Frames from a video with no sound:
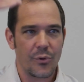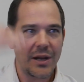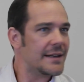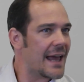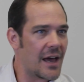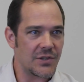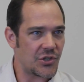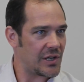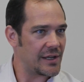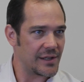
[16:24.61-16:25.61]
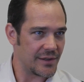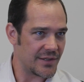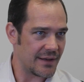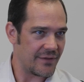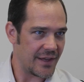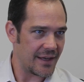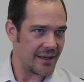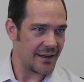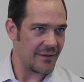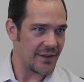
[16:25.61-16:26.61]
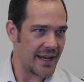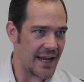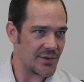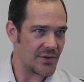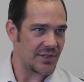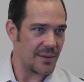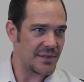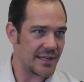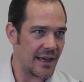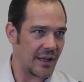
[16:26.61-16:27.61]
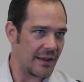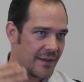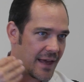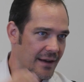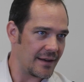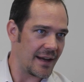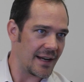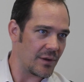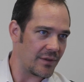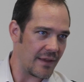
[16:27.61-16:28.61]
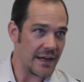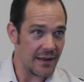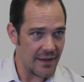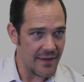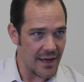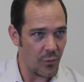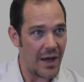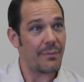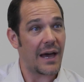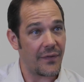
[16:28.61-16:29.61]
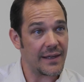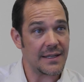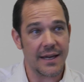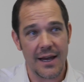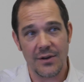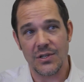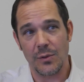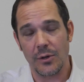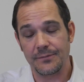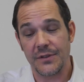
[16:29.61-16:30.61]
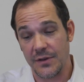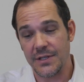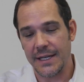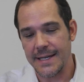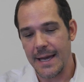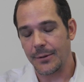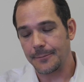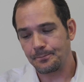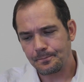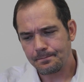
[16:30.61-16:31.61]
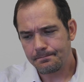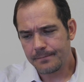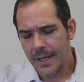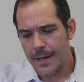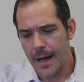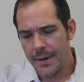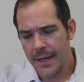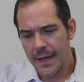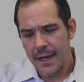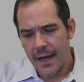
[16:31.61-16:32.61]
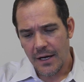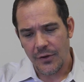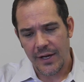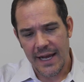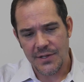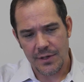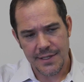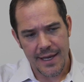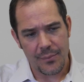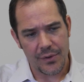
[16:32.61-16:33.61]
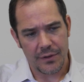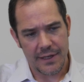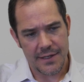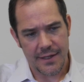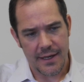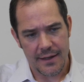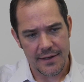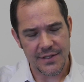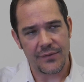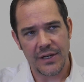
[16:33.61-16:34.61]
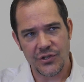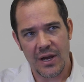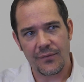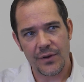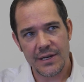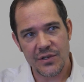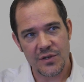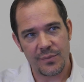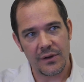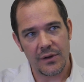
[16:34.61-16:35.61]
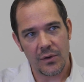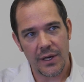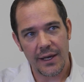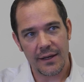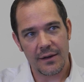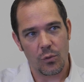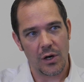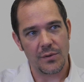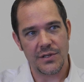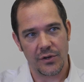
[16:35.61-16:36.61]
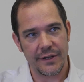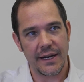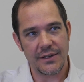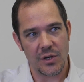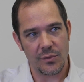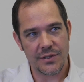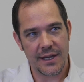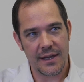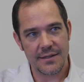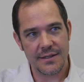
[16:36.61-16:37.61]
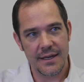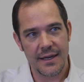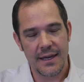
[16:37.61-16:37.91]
bring down the shields of the cancer stem cell and then hit it with and then wipe out the entire tumor. So here's an example. Another cancer example is Stephanie Jeffries, who's been doing work with circulating tumor cells,